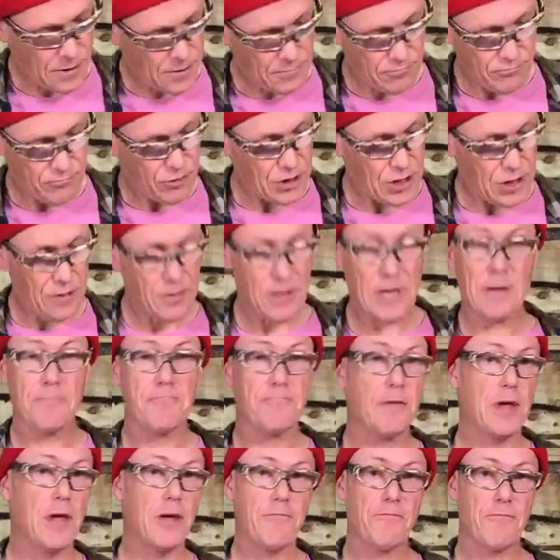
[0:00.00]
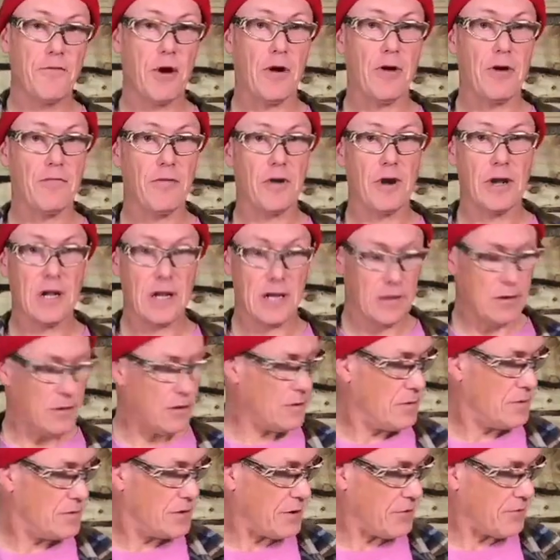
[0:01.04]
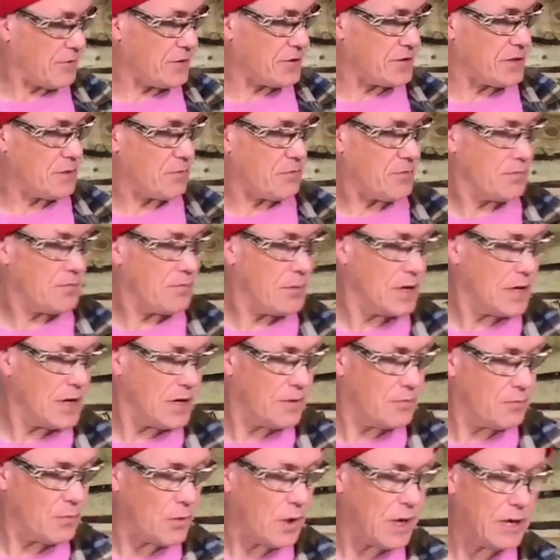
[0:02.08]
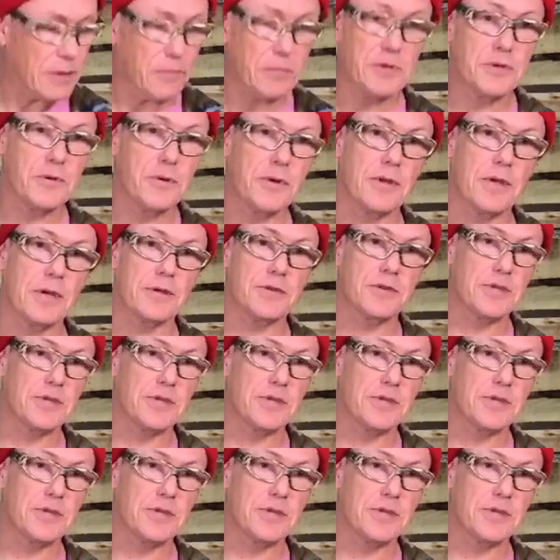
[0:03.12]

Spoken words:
So yeah, very, very little difference in weight between those